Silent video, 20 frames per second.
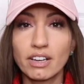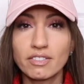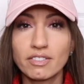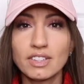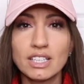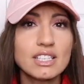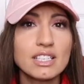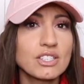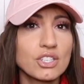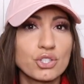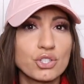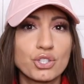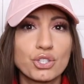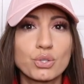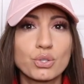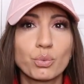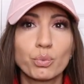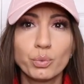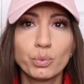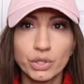of these is
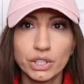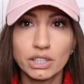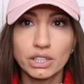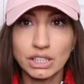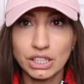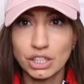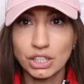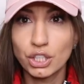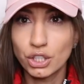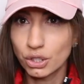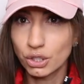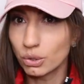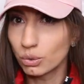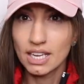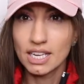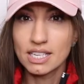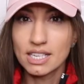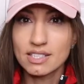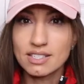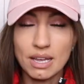just really cute.
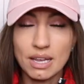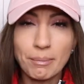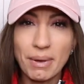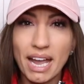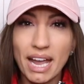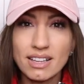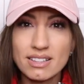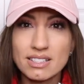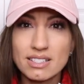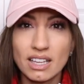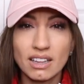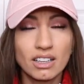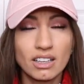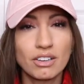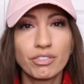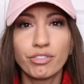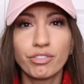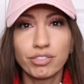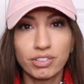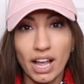Some hats, they
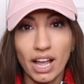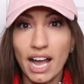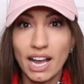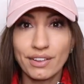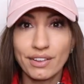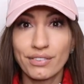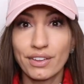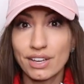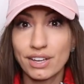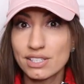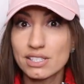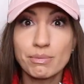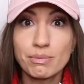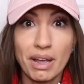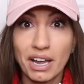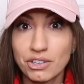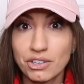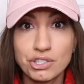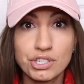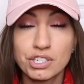look flat and like
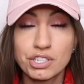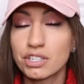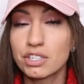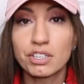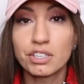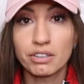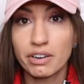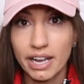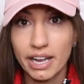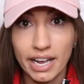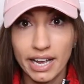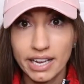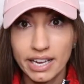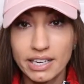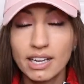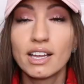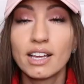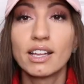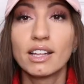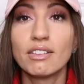smashed to your
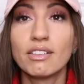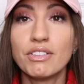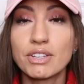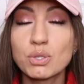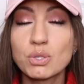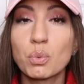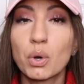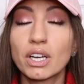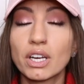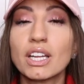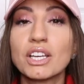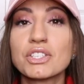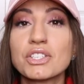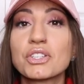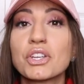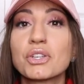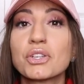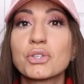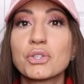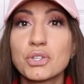head. This one
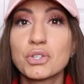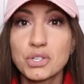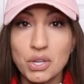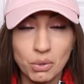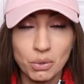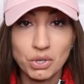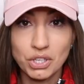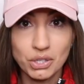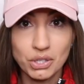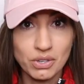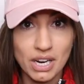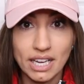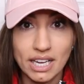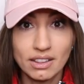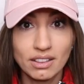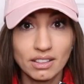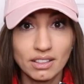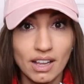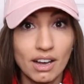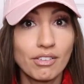is so cute. I
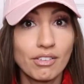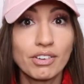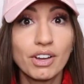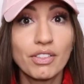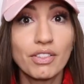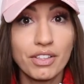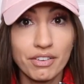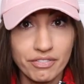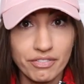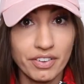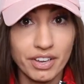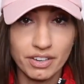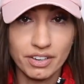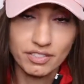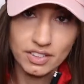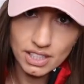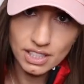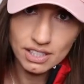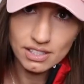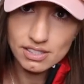love the fit
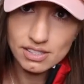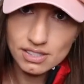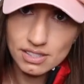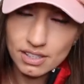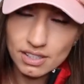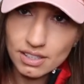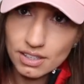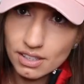of these.